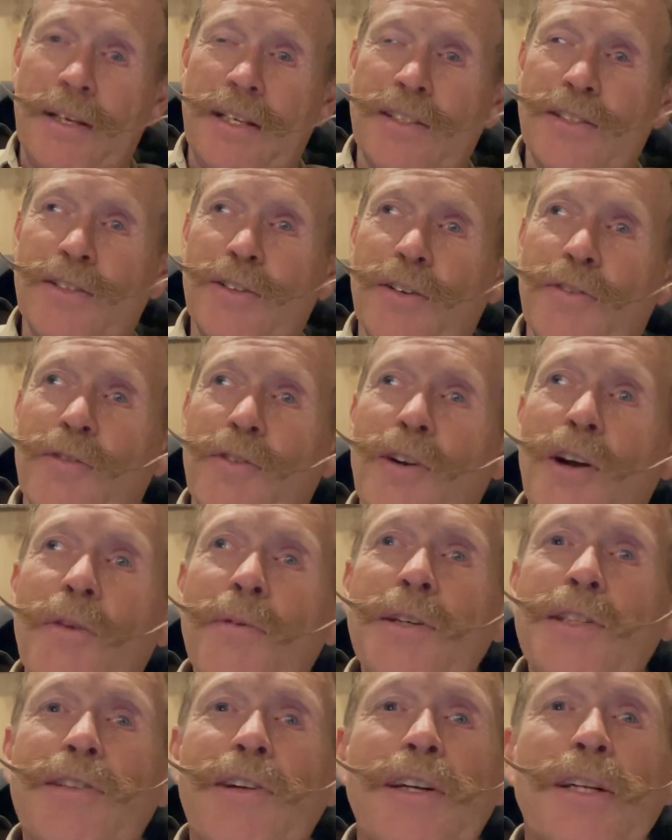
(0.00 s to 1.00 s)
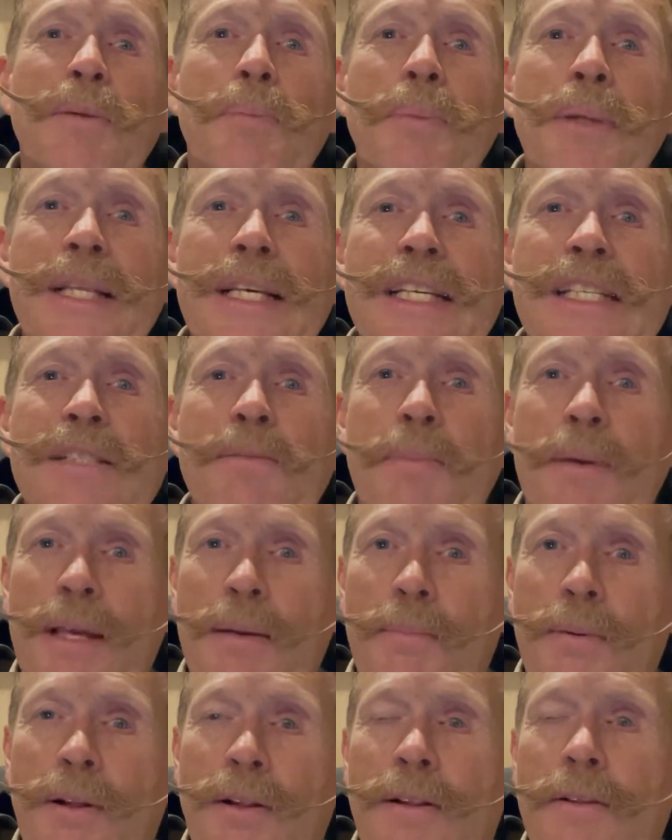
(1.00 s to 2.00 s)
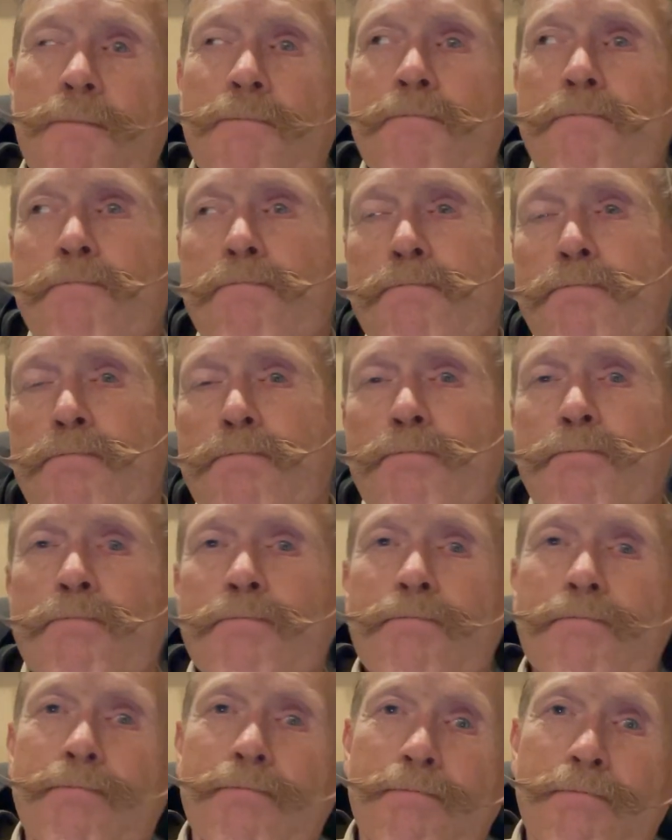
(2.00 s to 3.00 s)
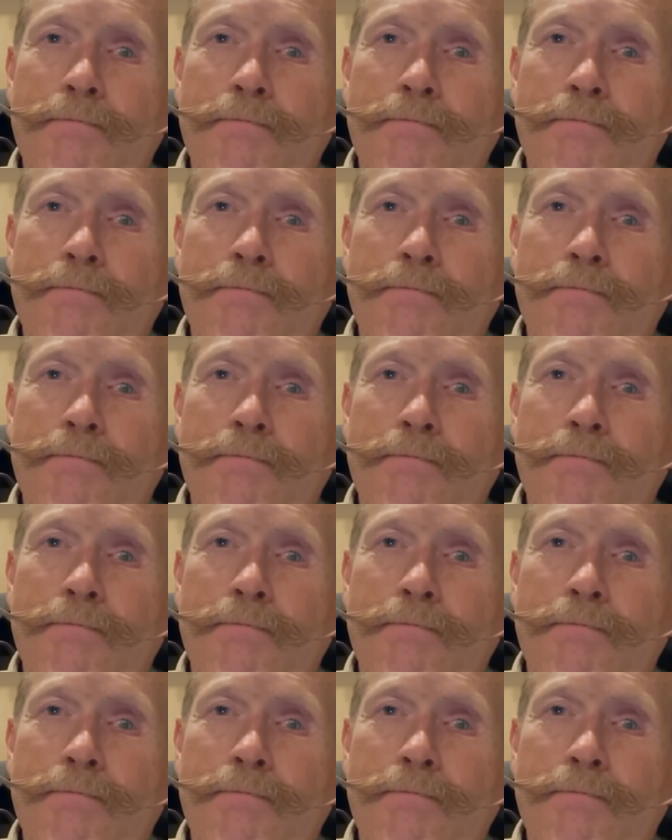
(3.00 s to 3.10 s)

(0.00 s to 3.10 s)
And so if we're always trying to please people, hmm,